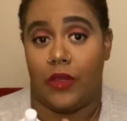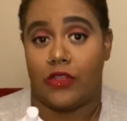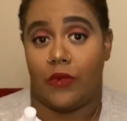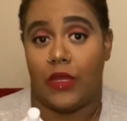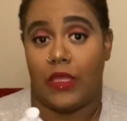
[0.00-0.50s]
So
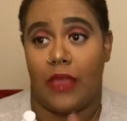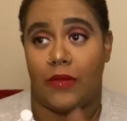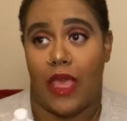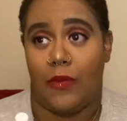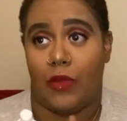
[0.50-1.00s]
when it
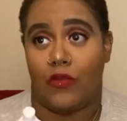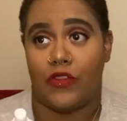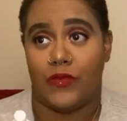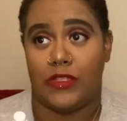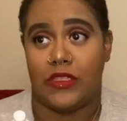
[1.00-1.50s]
time at
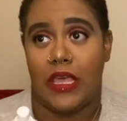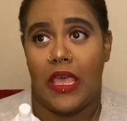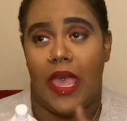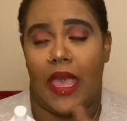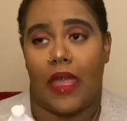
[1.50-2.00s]
Christmas,
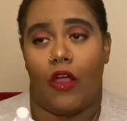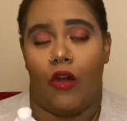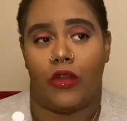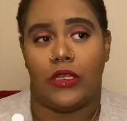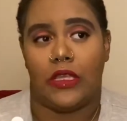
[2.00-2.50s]
I got an
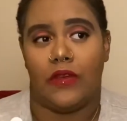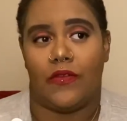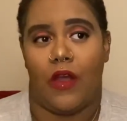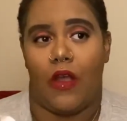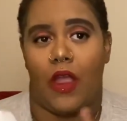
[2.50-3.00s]
Ulta gift
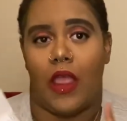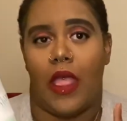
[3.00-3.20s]
card.